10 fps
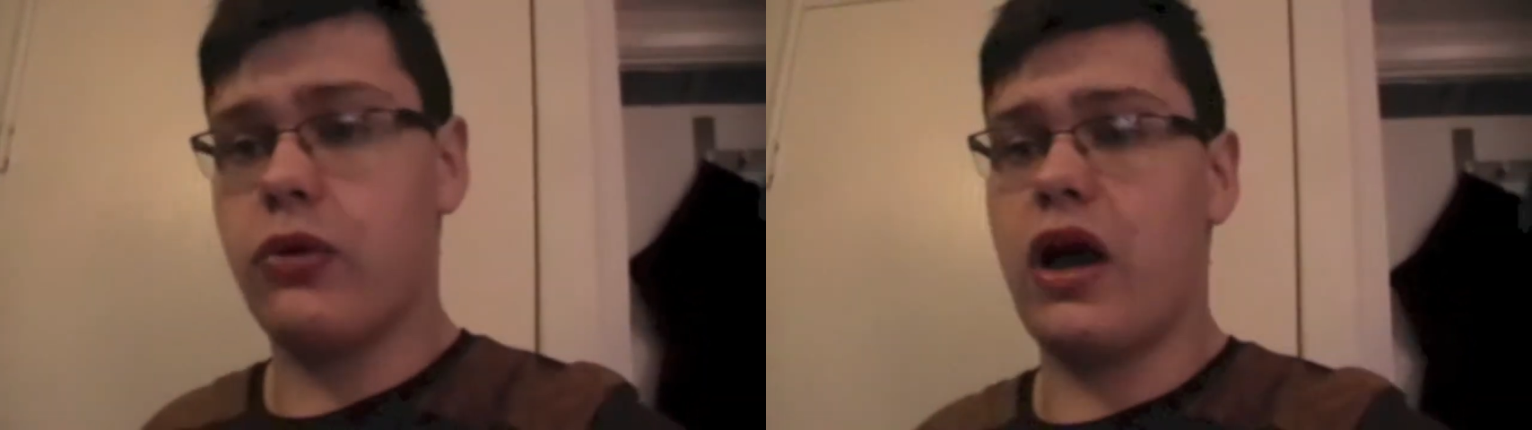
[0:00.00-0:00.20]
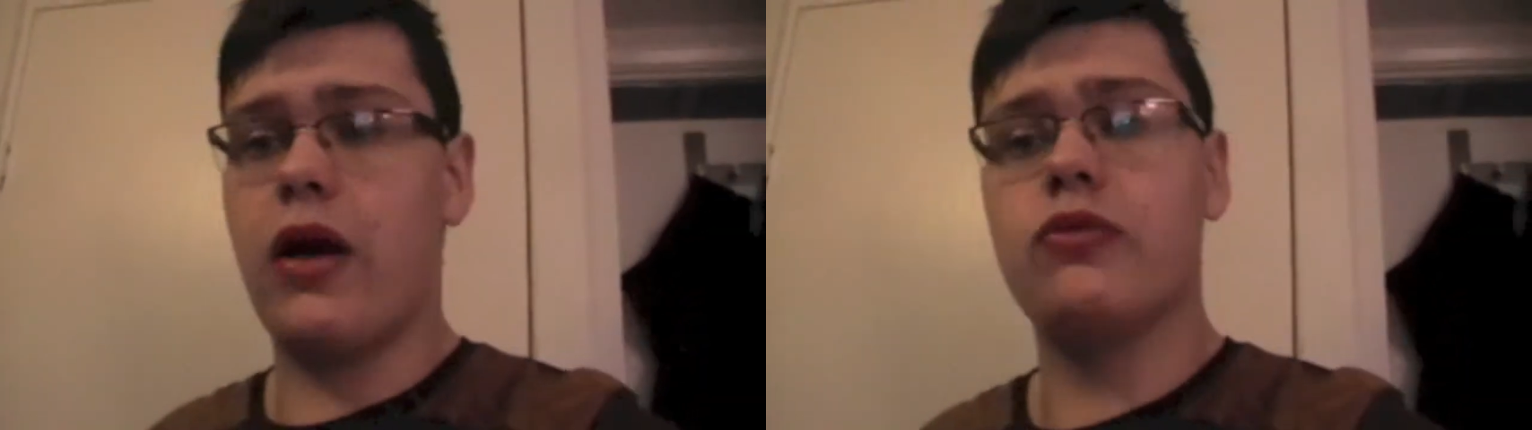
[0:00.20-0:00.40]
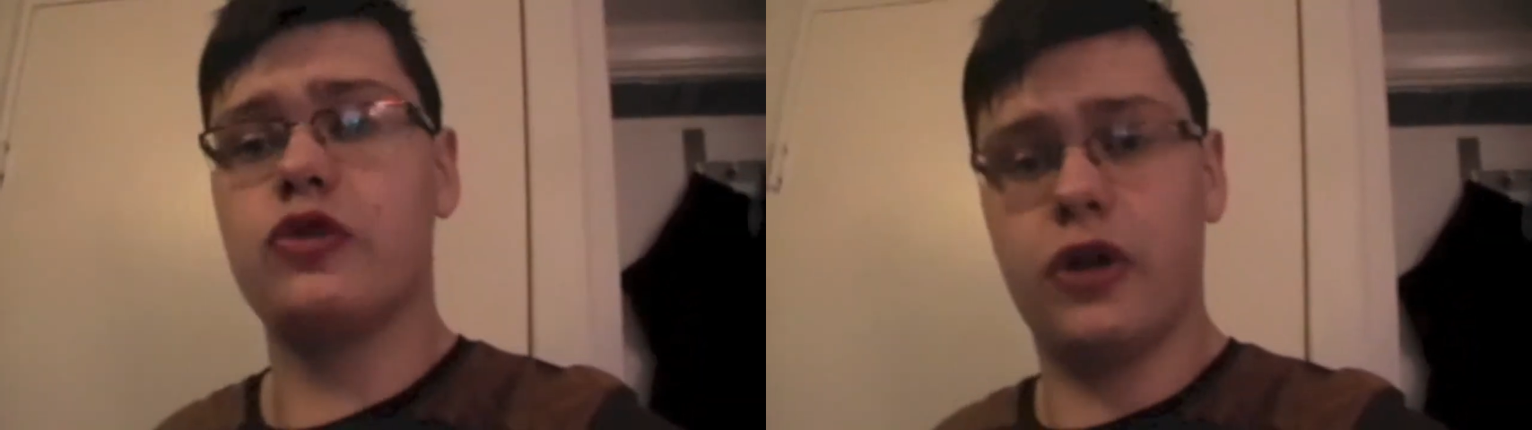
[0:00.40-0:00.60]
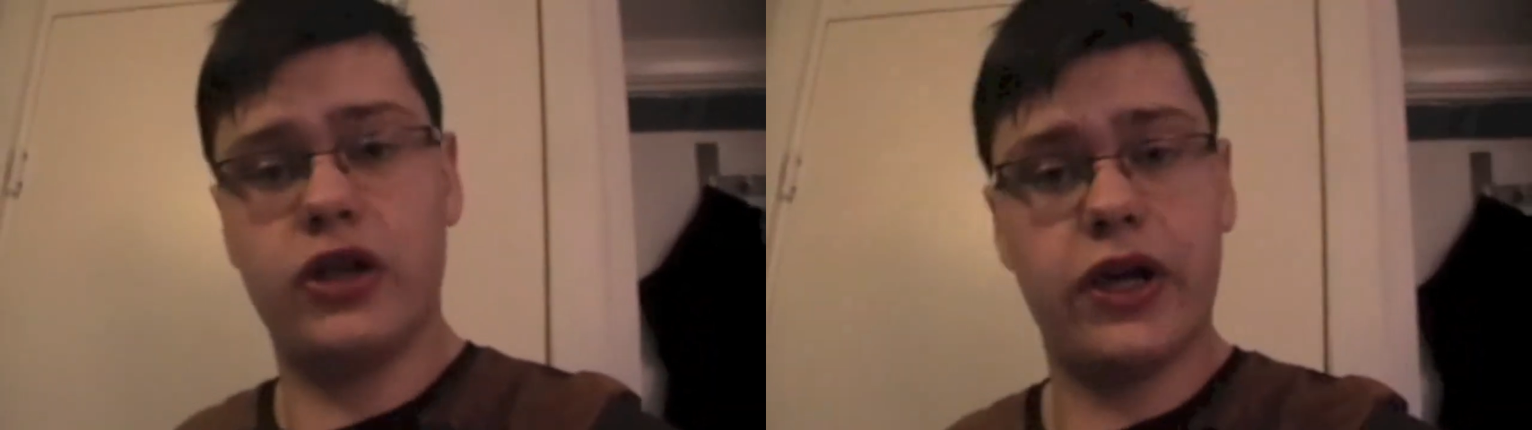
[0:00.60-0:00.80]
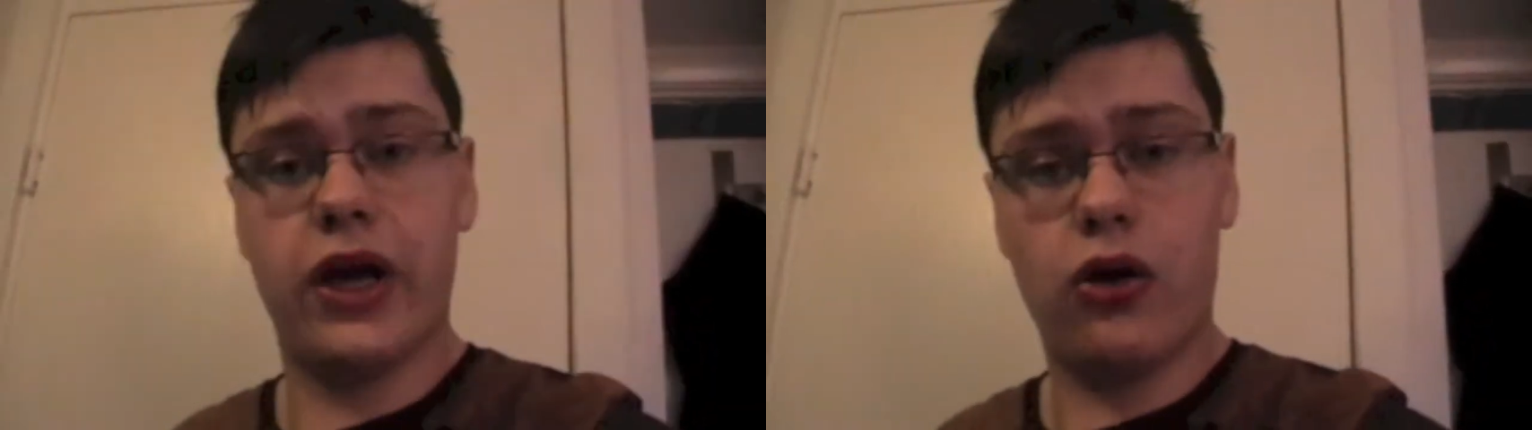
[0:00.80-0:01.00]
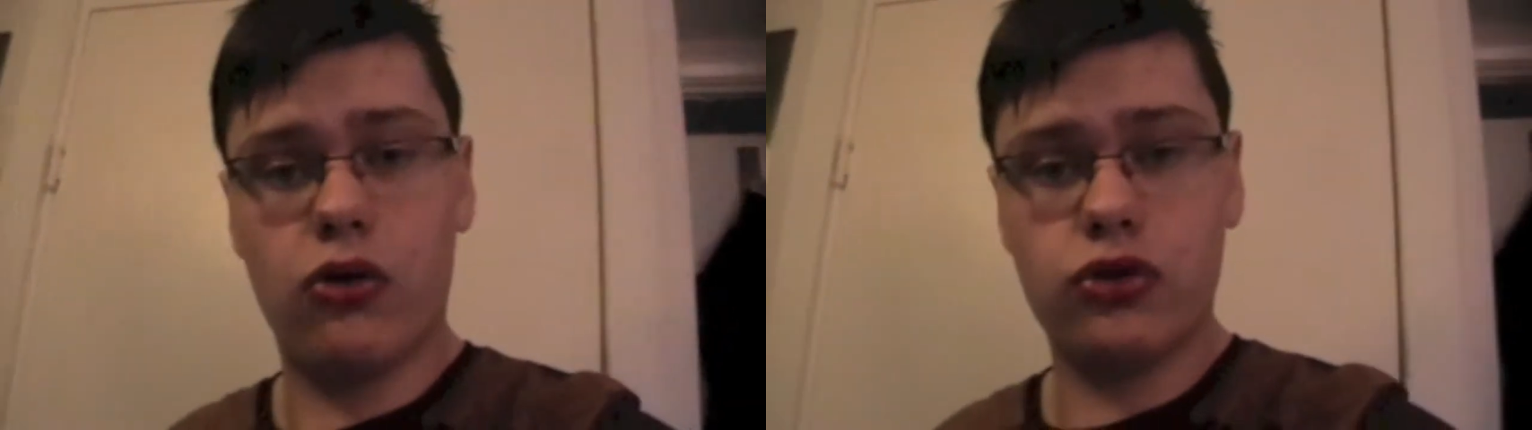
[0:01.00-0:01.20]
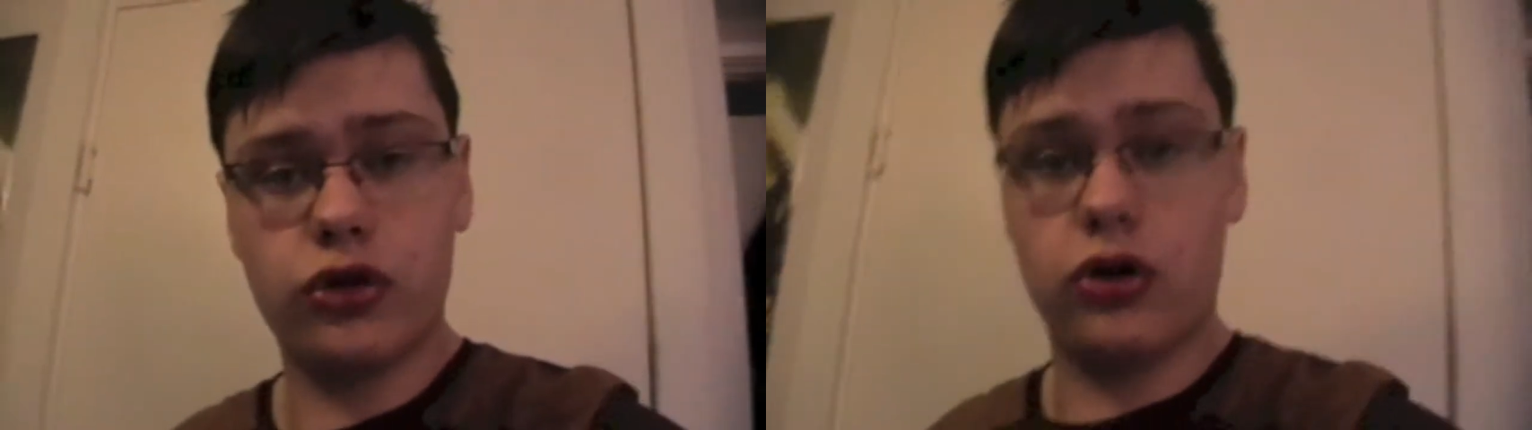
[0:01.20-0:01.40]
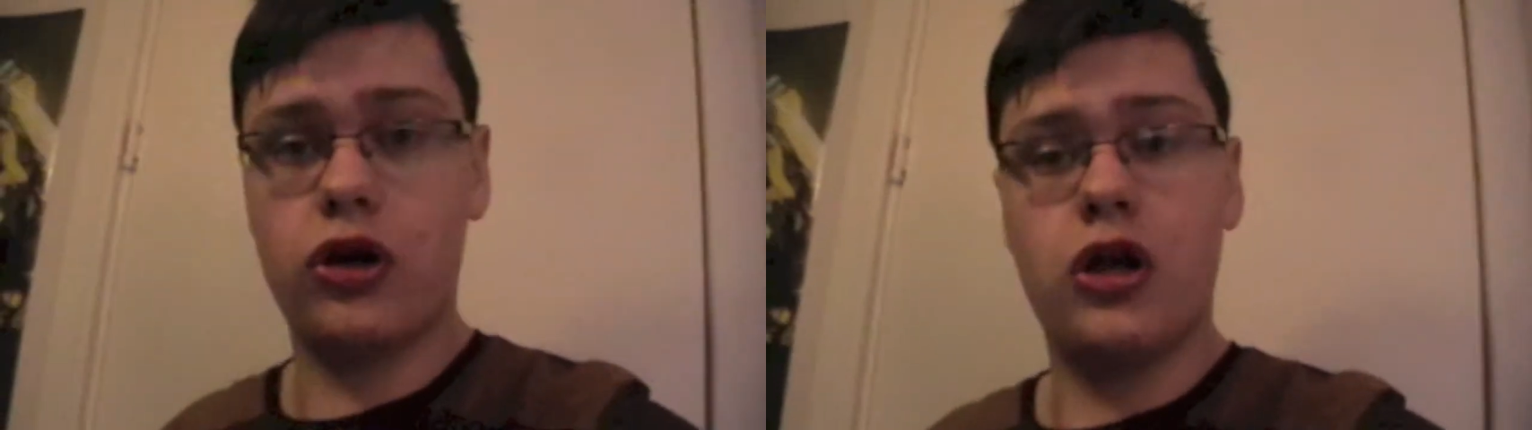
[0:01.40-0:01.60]
what happens when you get
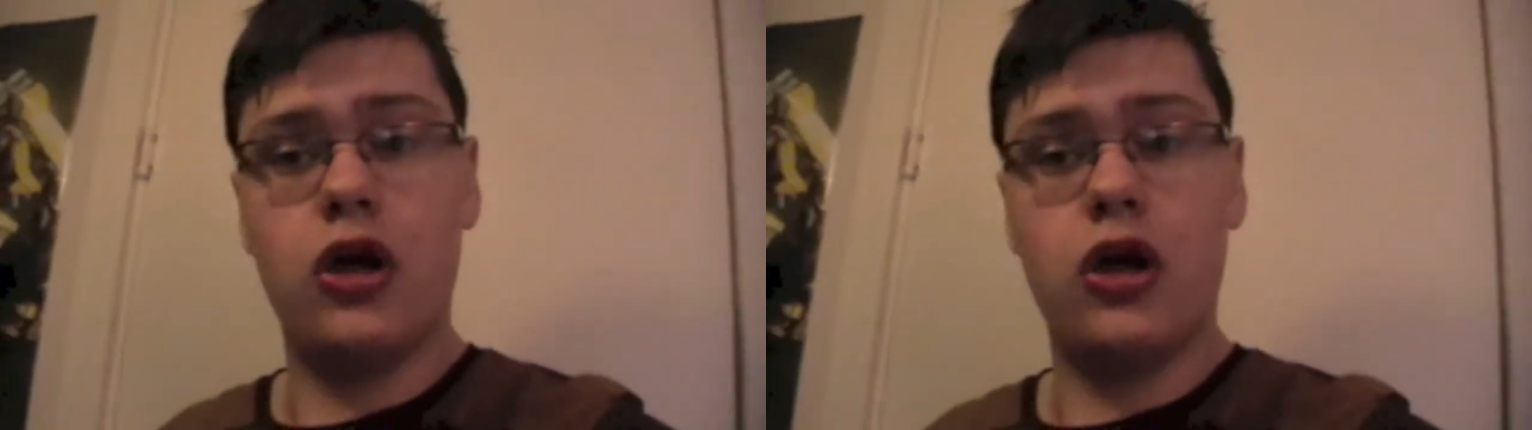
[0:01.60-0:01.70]
older.